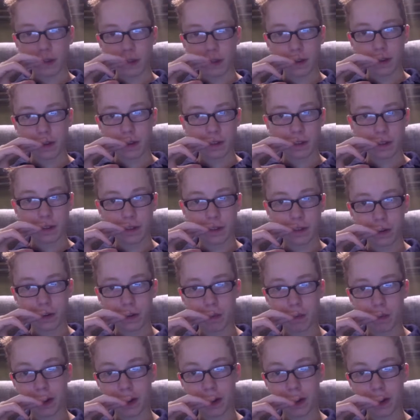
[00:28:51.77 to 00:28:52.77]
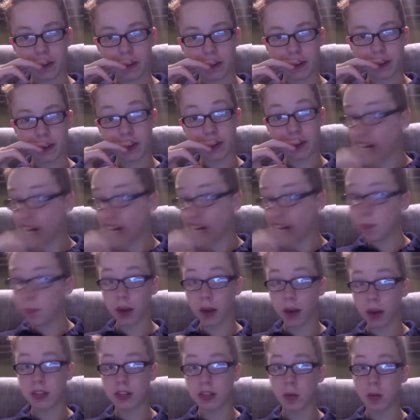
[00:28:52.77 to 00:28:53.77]
So, but like the nice
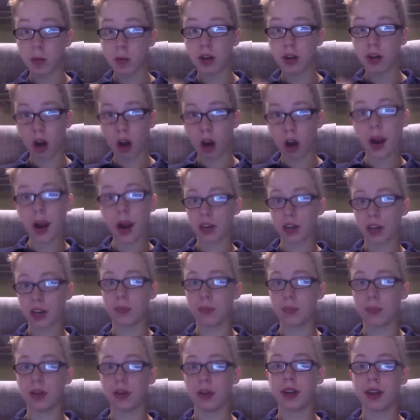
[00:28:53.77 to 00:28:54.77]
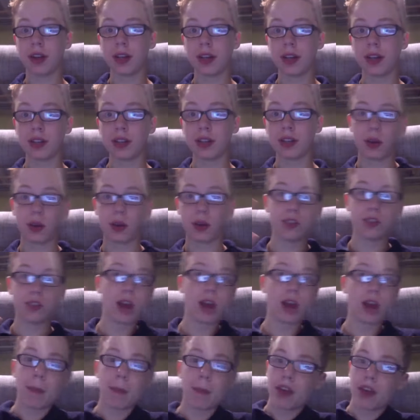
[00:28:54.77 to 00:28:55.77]
parts of the park are actually pretty nice. Like it's right
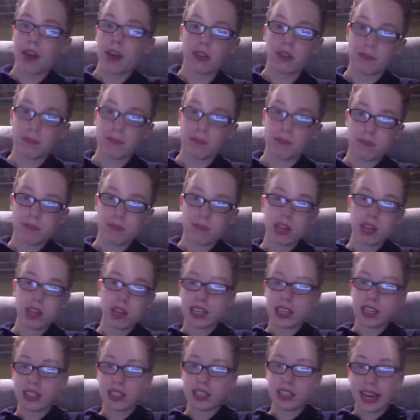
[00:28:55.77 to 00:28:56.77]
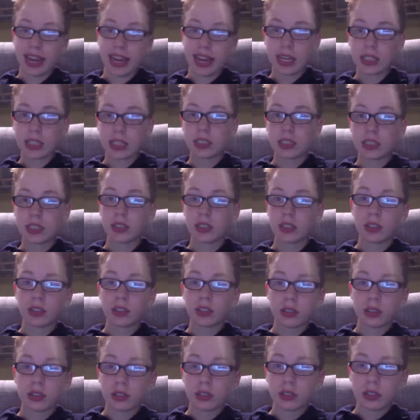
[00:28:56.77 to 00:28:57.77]
by the like a lake.
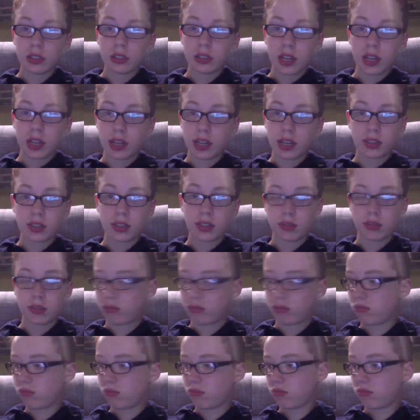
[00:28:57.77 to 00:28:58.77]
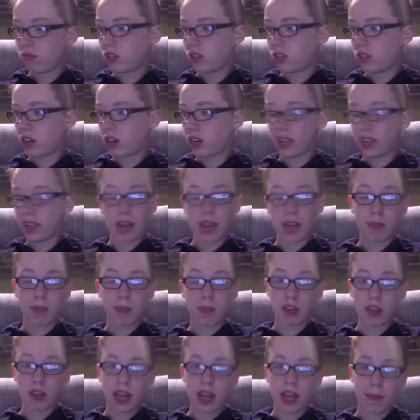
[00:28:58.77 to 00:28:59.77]
It's so that
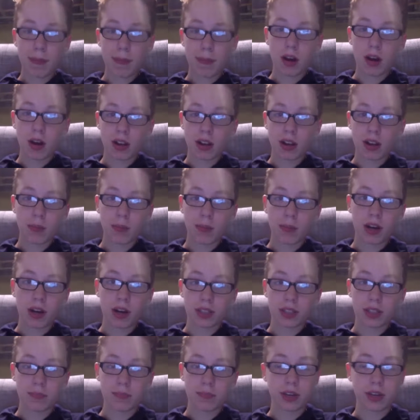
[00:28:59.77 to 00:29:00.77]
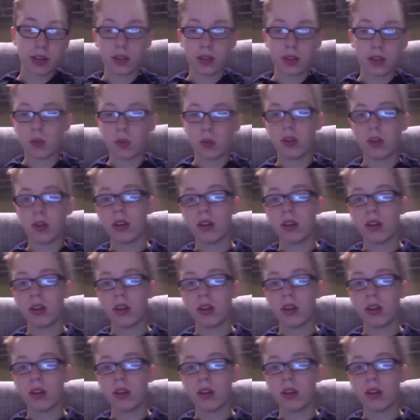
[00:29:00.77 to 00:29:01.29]
part of the park is pretty cool.